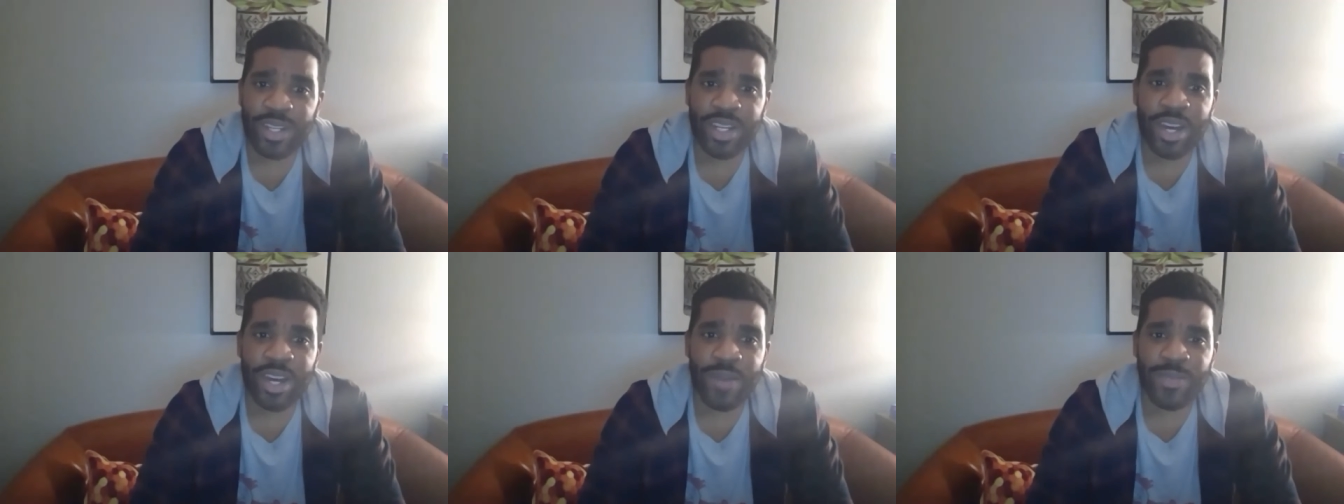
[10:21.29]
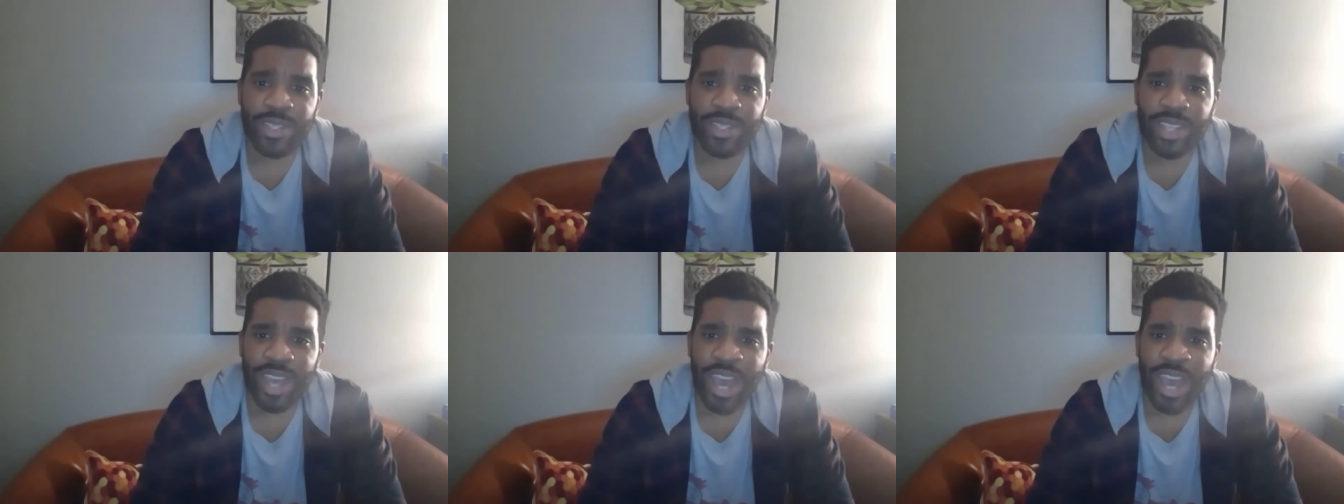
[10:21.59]

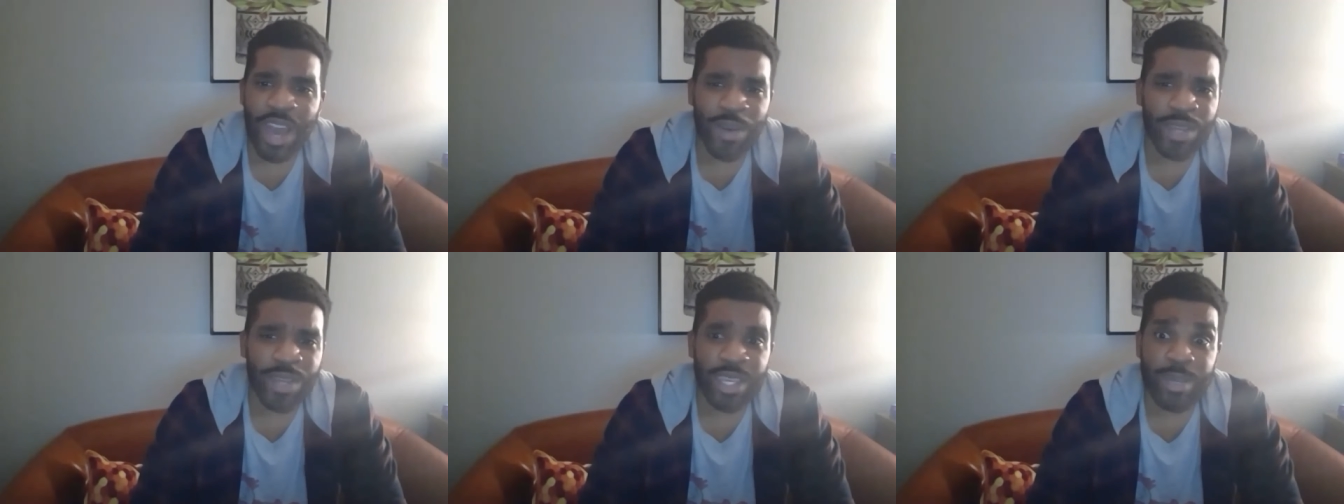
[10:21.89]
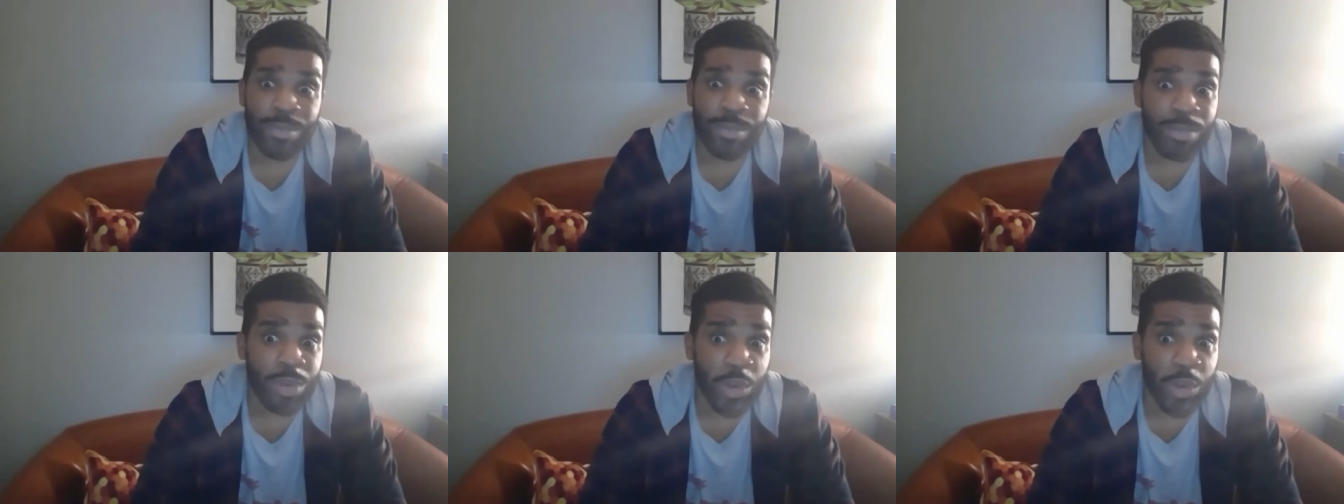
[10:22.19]
comes to how he
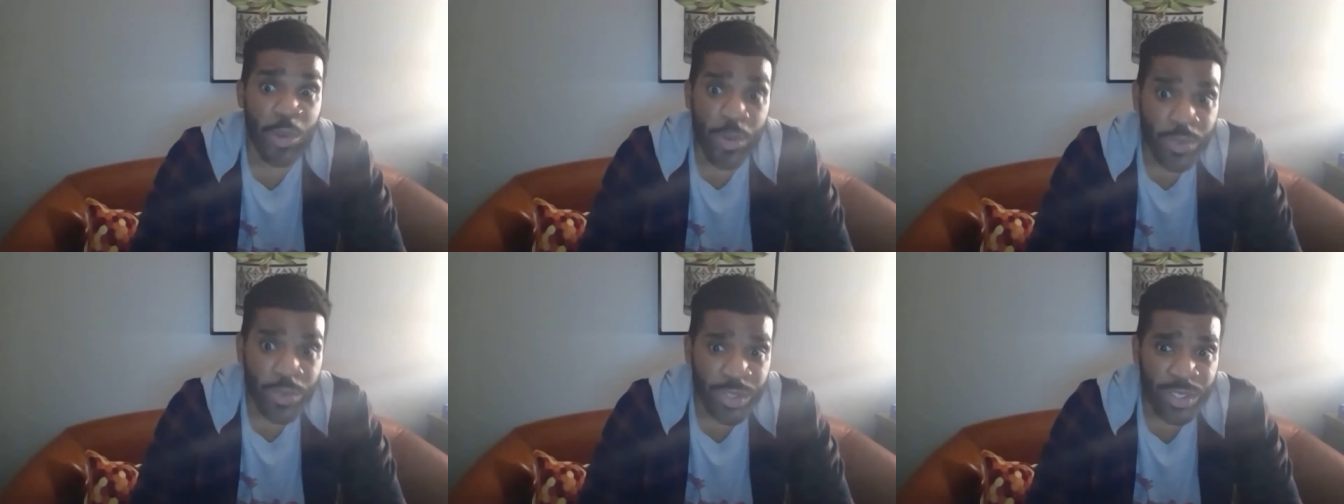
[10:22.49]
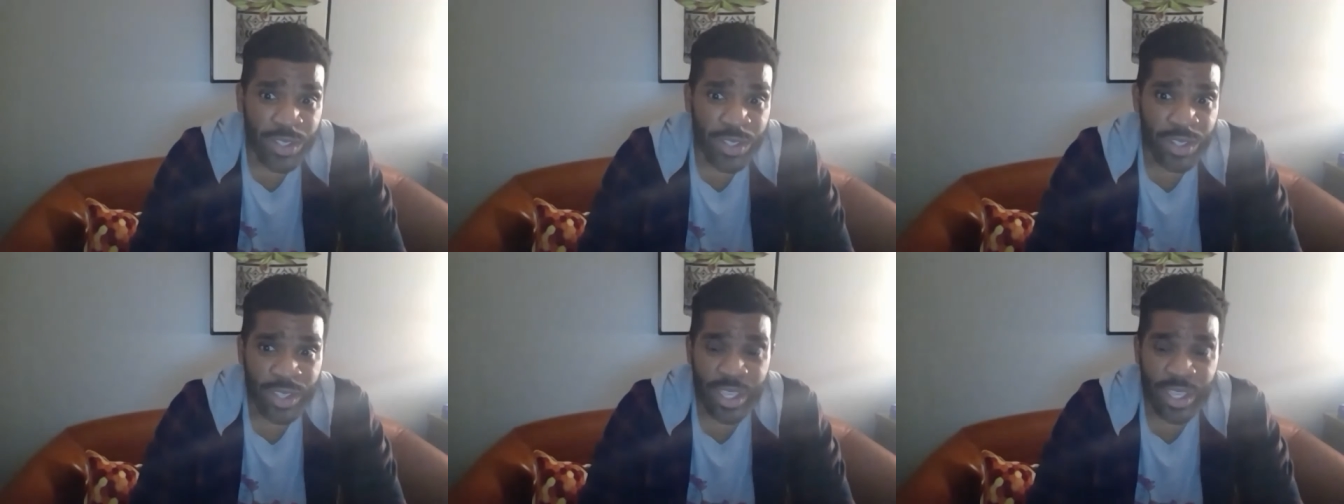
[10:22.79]
moves
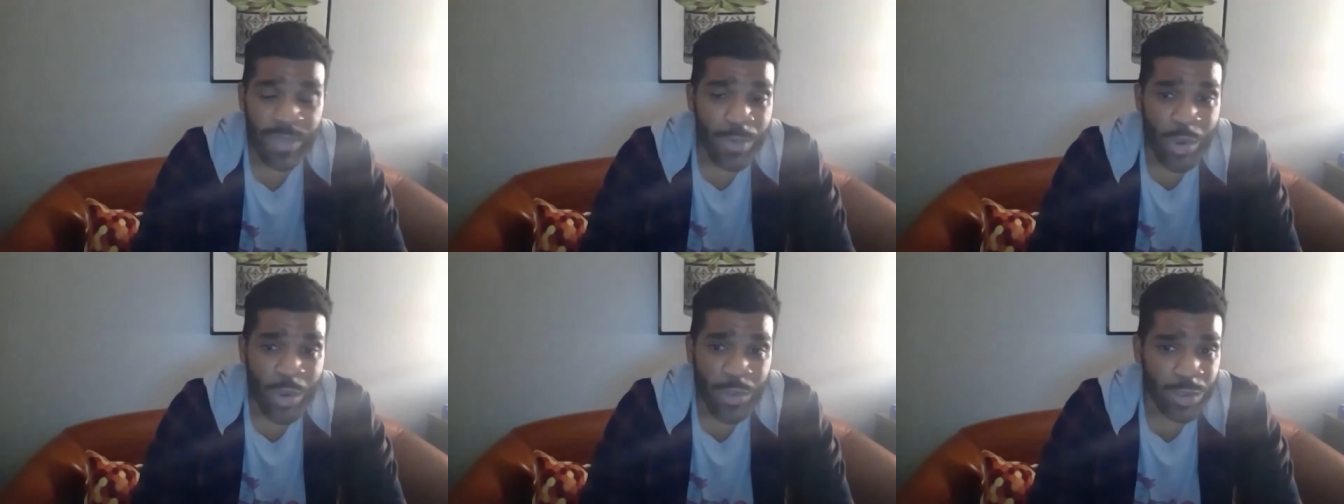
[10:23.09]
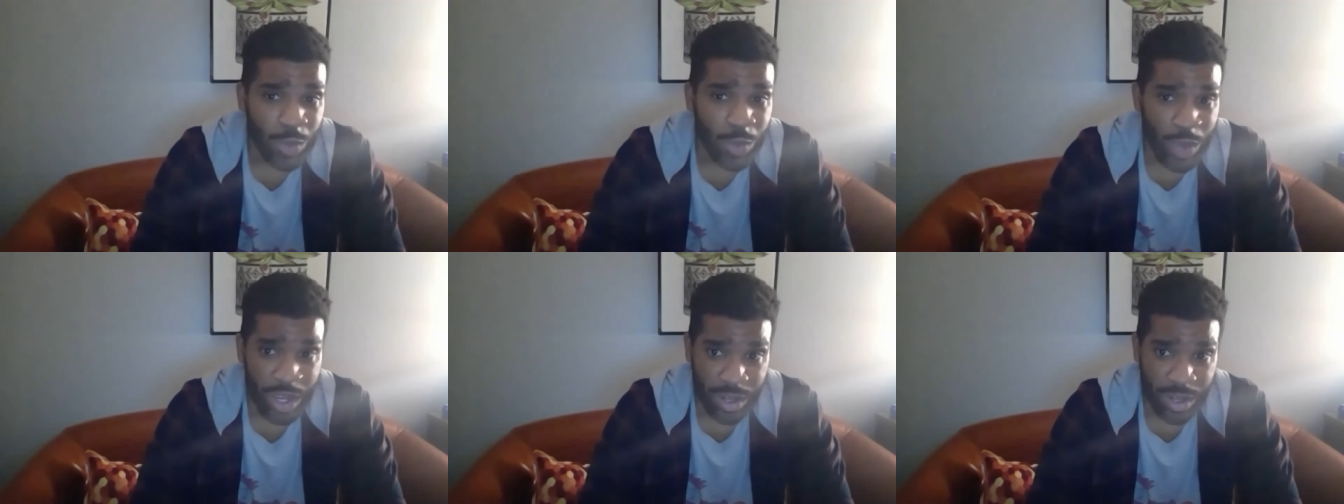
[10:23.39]

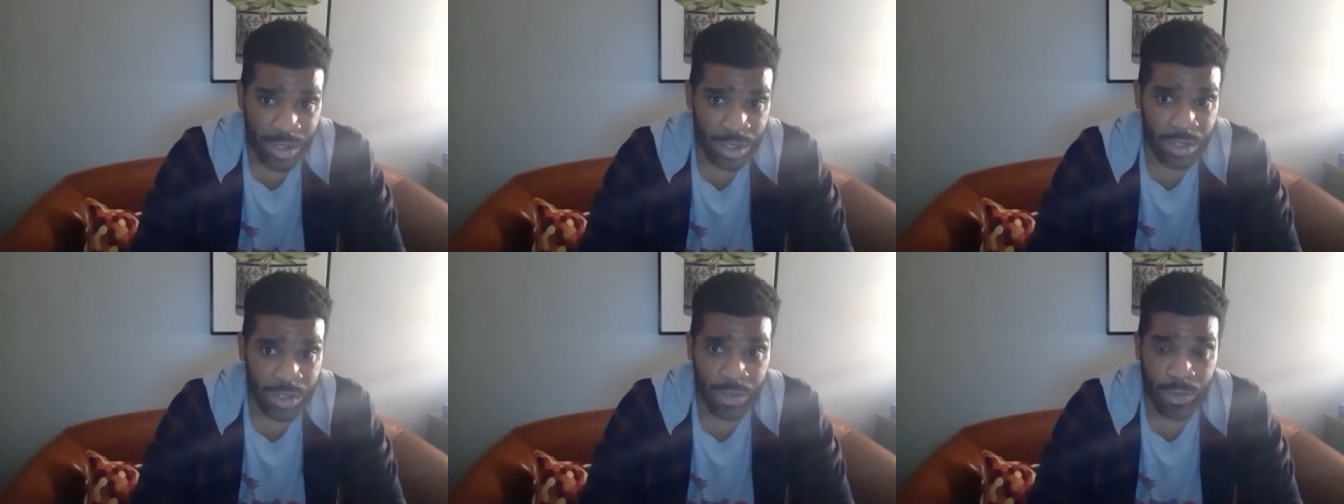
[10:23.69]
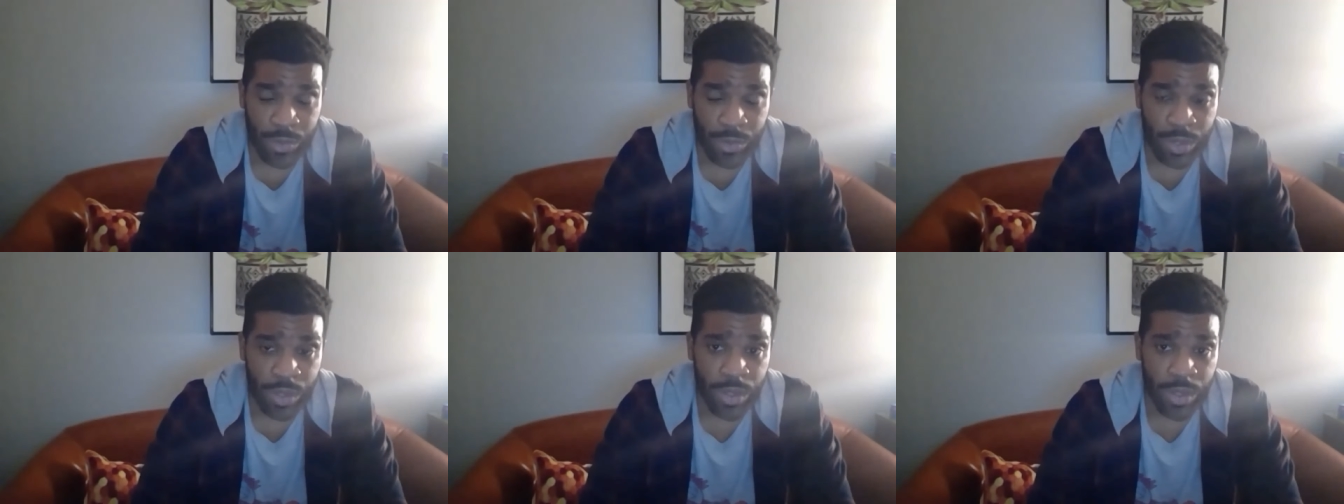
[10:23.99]
weird too.